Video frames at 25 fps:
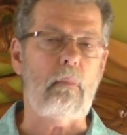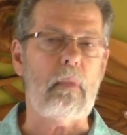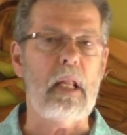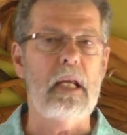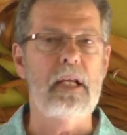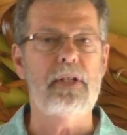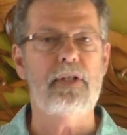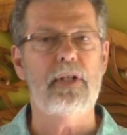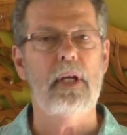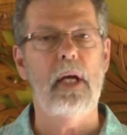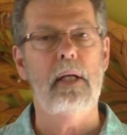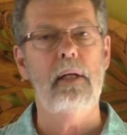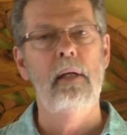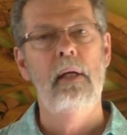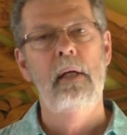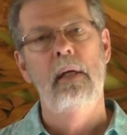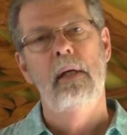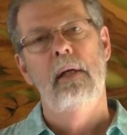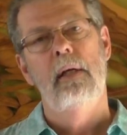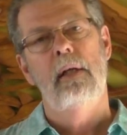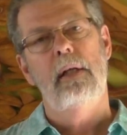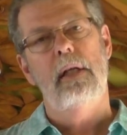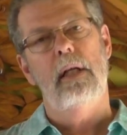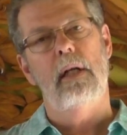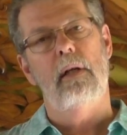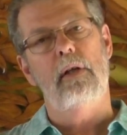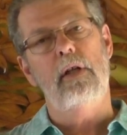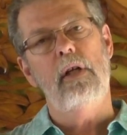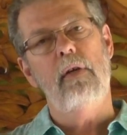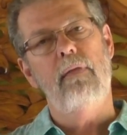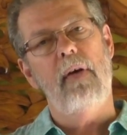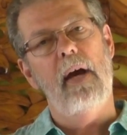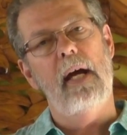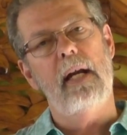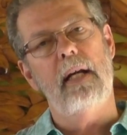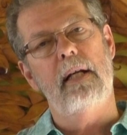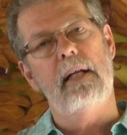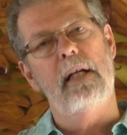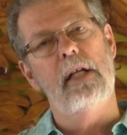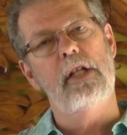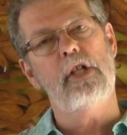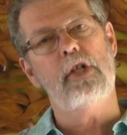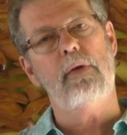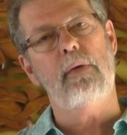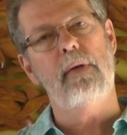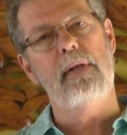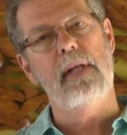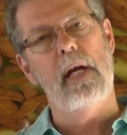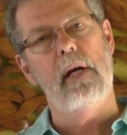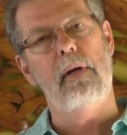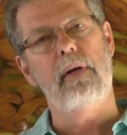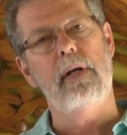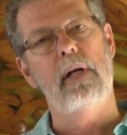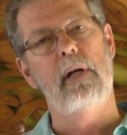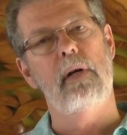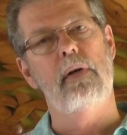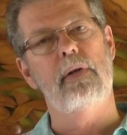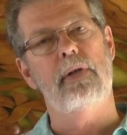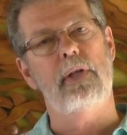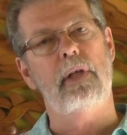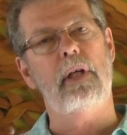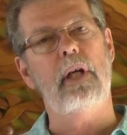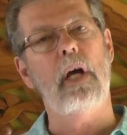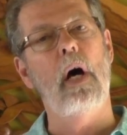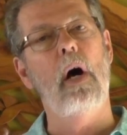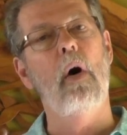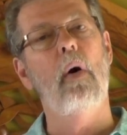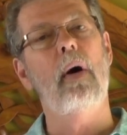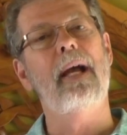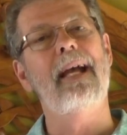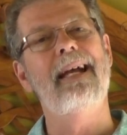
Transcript: He said, you know, you've had an injury there years ago.